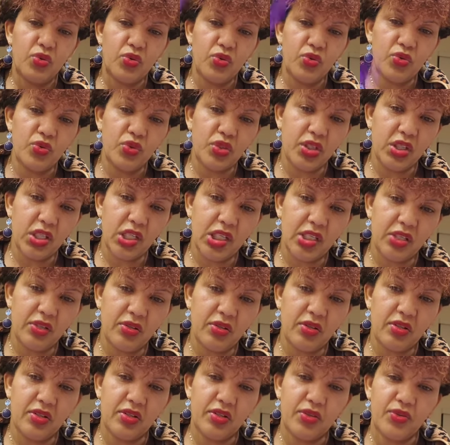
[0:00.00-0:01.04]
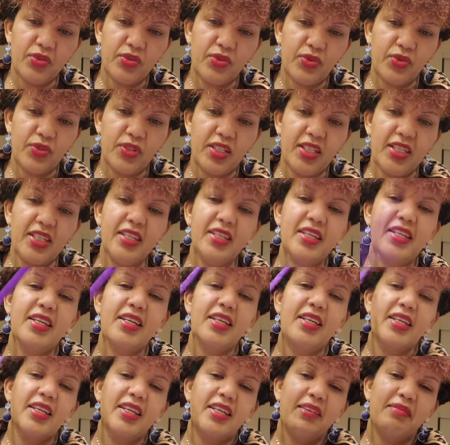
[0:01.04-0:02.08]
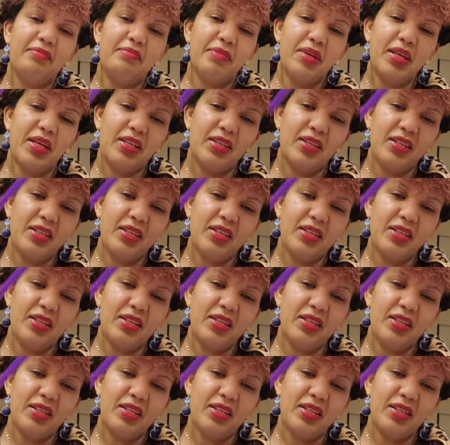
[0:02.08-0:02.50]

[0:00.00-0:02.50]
minakanulu nukuli